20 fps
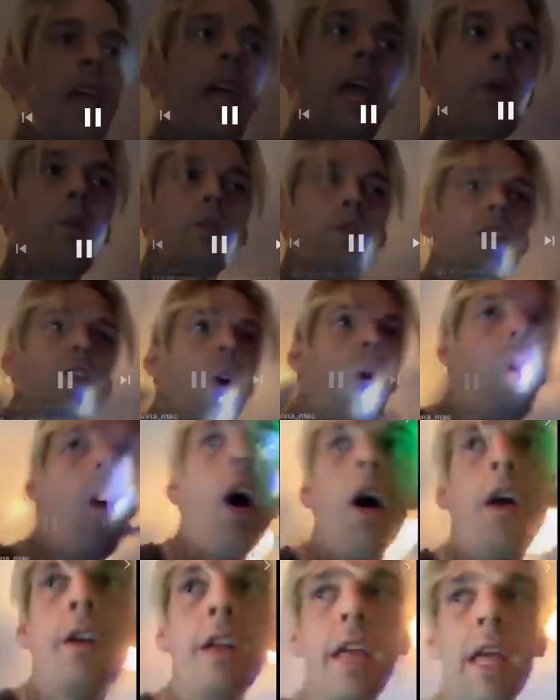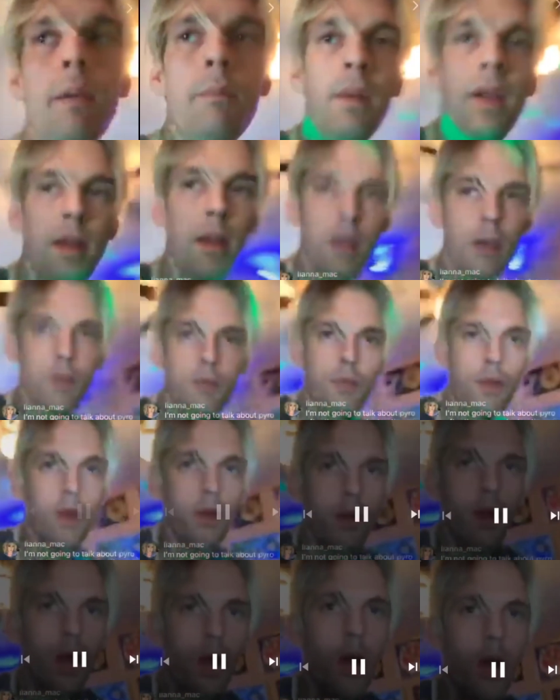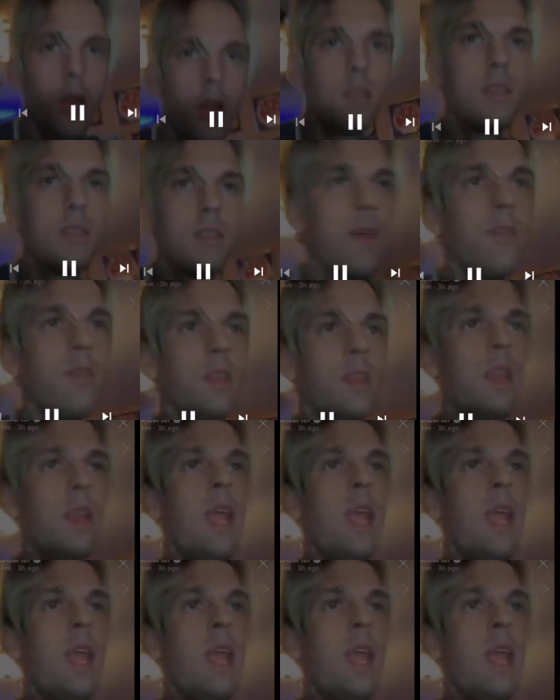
it was so hard to get media for 7,